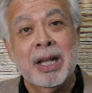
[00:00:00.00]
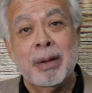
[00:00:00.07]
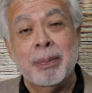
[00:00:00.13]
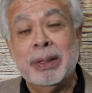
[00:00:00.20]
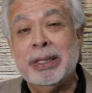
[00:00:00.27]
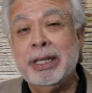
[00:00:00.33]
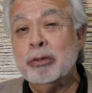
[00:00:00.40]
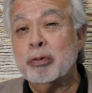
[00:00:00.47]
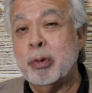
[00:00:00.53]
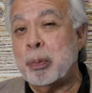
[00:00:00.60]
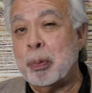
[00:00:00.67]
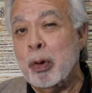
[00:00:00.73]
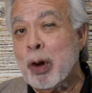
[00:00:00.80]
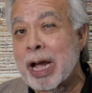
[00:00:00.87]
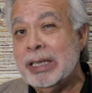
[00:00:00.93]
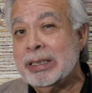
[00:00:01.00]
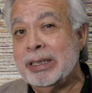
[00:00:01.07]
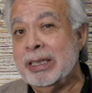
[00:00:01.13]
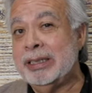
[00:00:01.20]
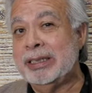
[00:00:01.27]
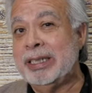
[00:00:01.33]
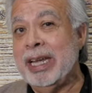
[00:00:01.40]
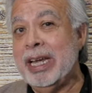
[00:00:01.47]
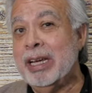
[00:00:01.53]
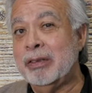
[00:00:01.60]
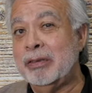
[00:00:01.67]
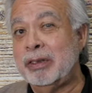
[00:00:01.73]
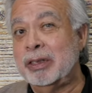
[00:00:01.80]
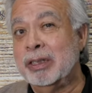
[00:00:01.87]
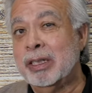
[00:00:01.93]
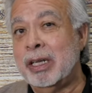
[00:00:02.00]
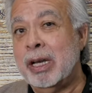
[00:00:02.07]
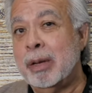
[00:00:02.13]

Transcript: But these were priceless gifts.